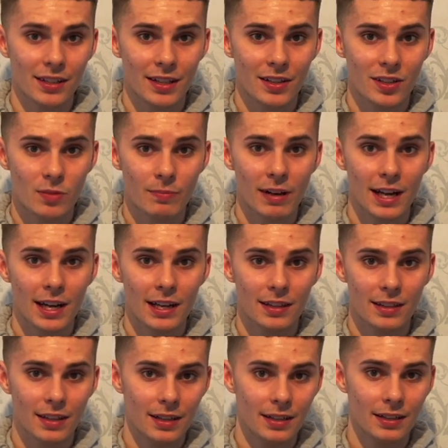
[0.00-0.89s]
in a
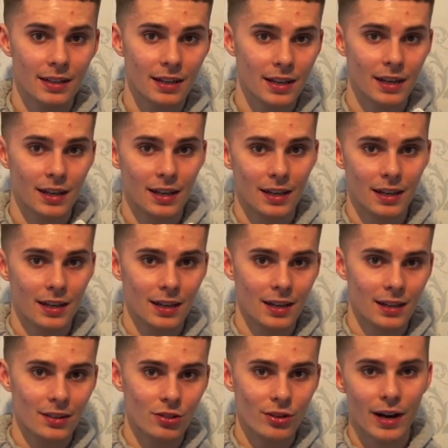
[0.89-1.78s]
spike than
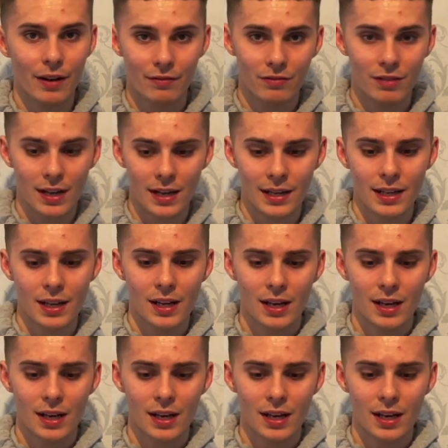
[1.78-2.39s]
the Dragonfly.